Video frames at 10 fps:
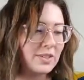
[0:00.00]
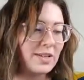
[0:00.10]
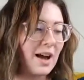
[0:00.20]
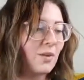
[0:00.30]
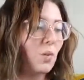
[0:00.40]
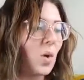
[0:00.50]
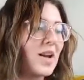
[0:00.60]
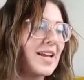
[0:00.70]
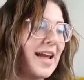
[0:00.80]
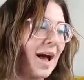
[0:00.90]
Not
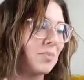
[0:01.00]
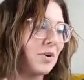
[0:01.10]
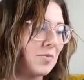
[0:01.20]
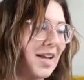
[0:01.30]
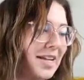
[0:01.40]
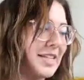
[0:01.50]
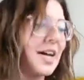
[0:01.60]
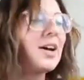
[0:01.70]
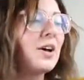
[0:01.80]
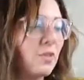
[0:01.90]
one gap remained,
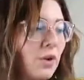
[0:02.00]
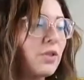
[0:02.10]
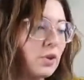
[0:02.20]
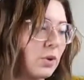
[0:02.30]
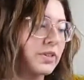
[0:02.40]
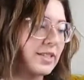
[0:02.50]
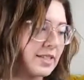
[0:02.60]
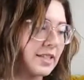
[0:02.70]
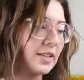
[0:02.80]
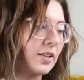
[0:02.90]
though the doors
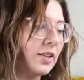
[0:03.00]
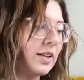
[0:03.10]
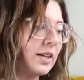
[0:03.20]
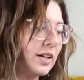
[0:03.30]
still